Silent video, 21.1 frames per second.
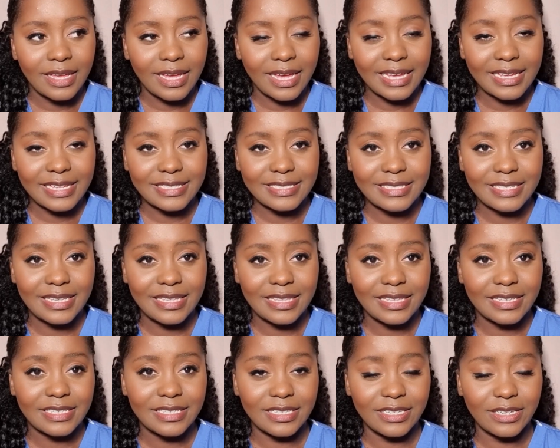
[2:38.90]
I can see
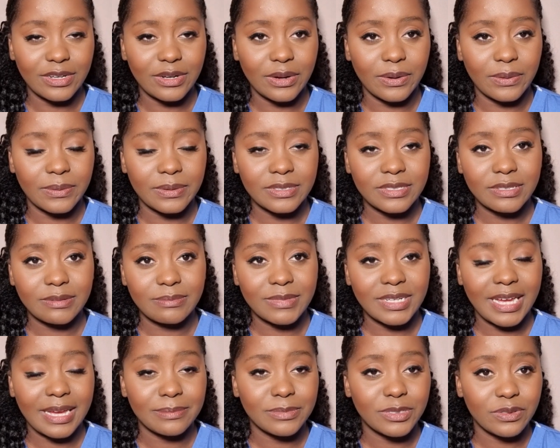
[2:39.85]
that, you know,
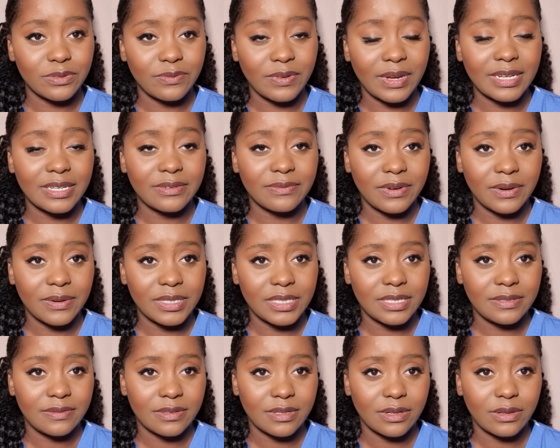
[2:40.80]
sometimes she'd find it very
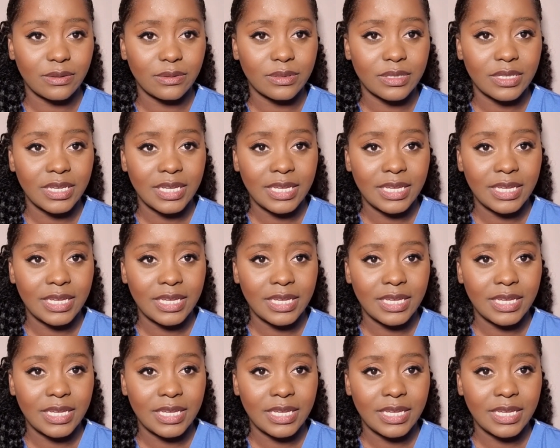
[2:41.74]
difficult.